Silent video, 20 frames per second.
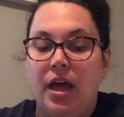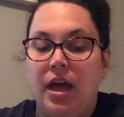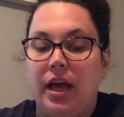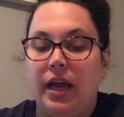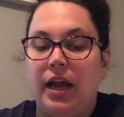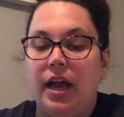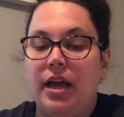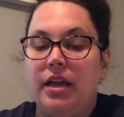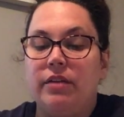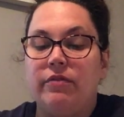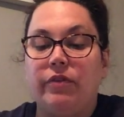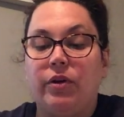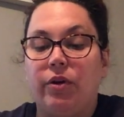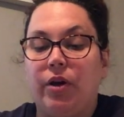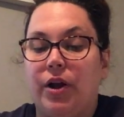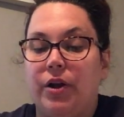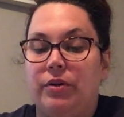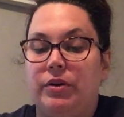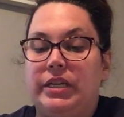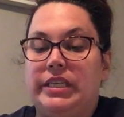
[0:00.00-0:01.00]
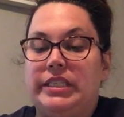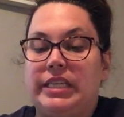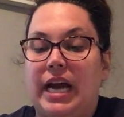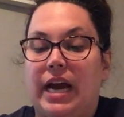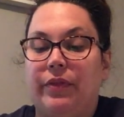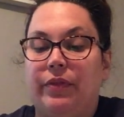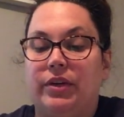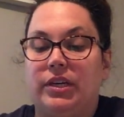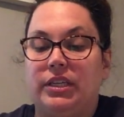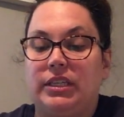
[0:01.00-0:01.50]
I kind of groaned and
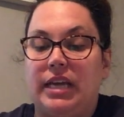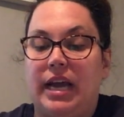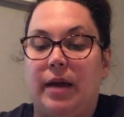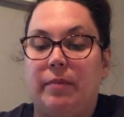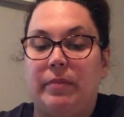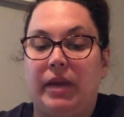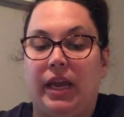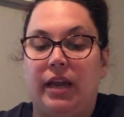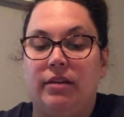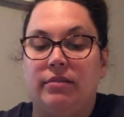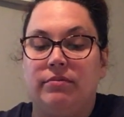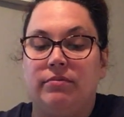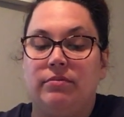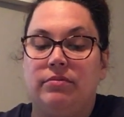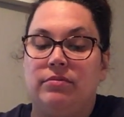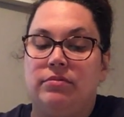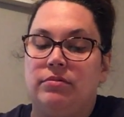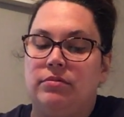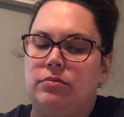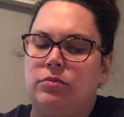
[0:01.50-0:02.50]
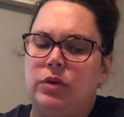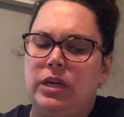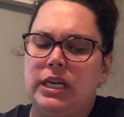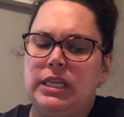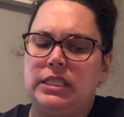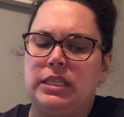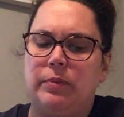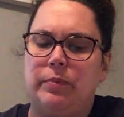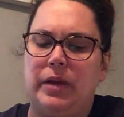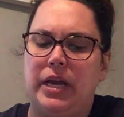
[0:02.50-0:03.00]
Dad looked at me. What
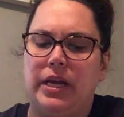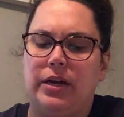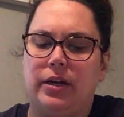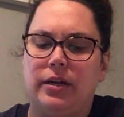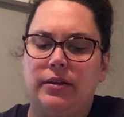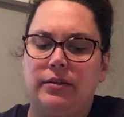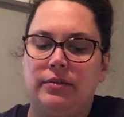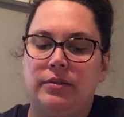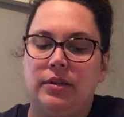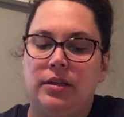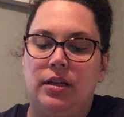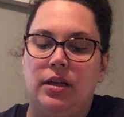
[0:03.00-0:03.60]
is it, Peter?